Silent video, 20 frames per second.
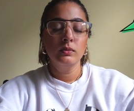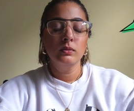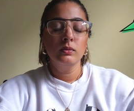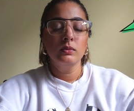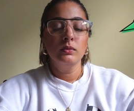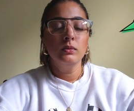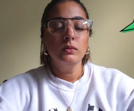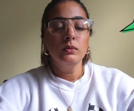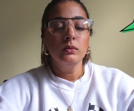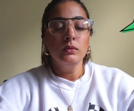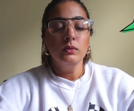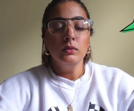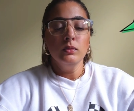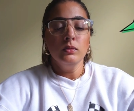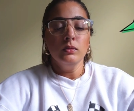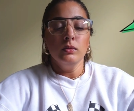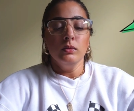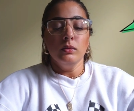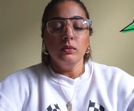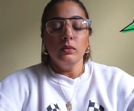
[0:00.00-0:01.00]

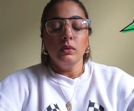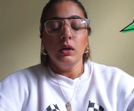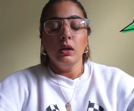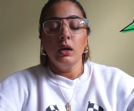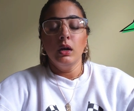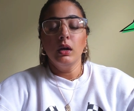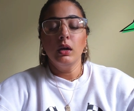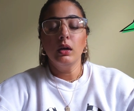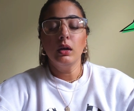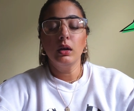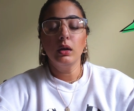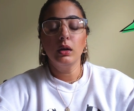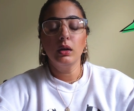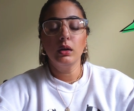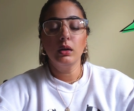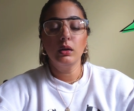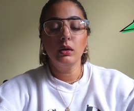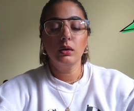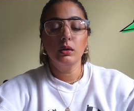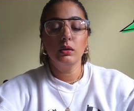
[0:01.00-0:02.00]

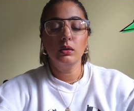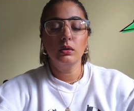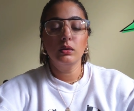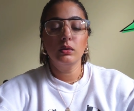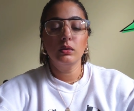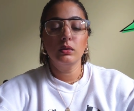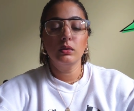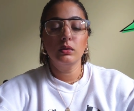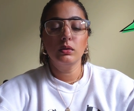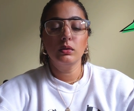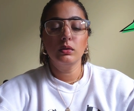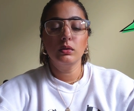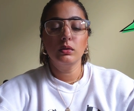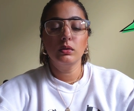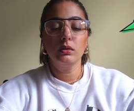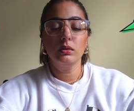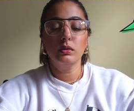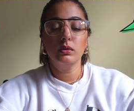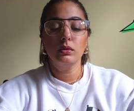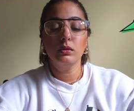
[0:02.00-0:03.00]

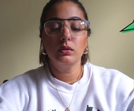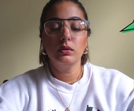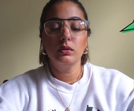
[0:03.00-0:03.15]
Nothing is said.